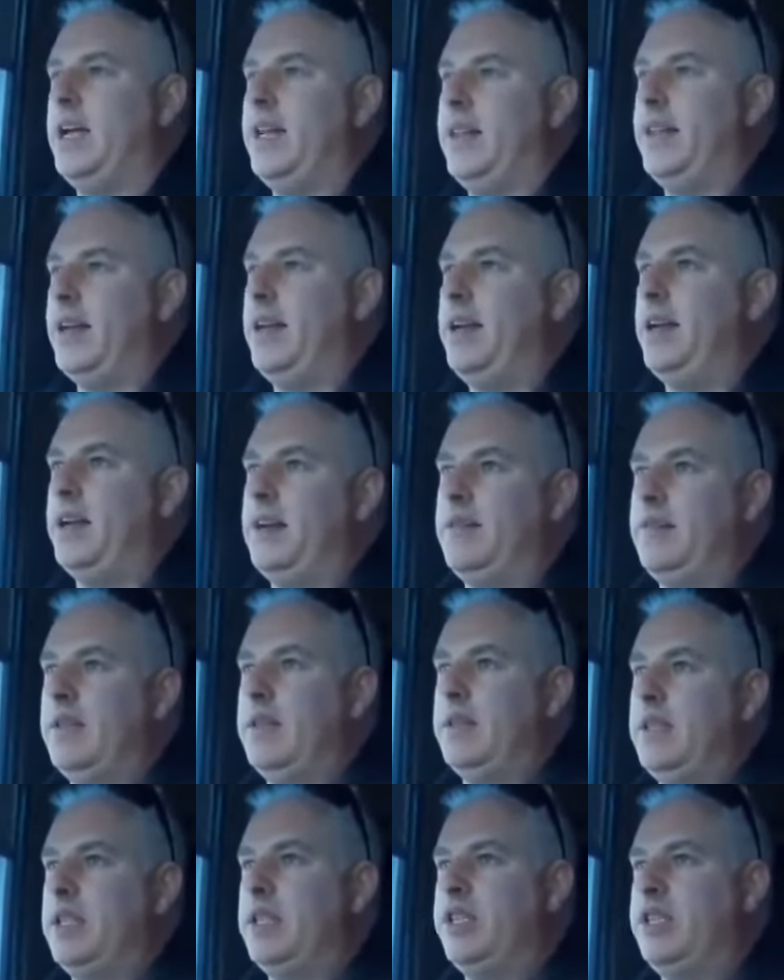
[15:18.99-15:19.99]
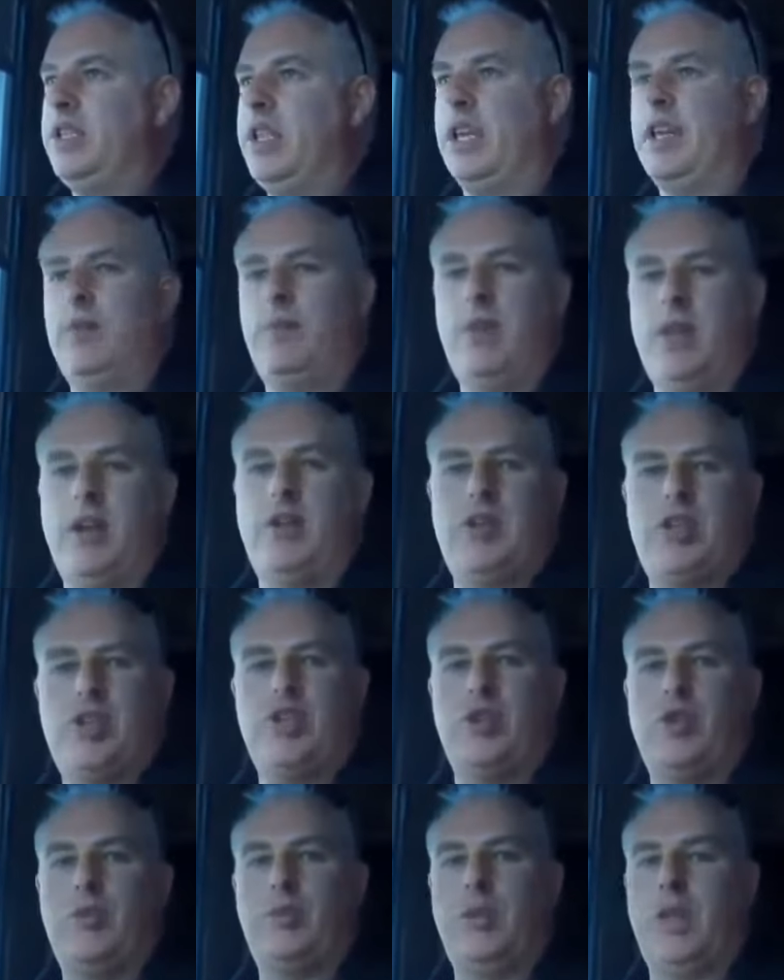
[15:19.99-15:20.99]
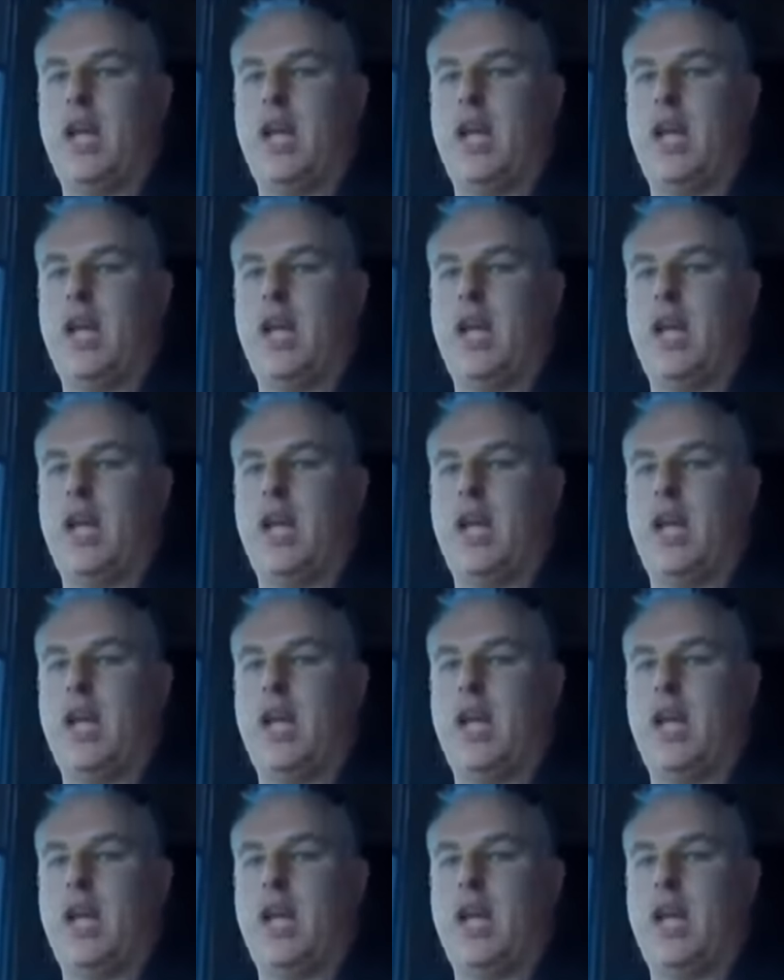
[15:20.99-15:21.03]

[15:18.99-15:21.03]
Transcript: and I am sticking with the original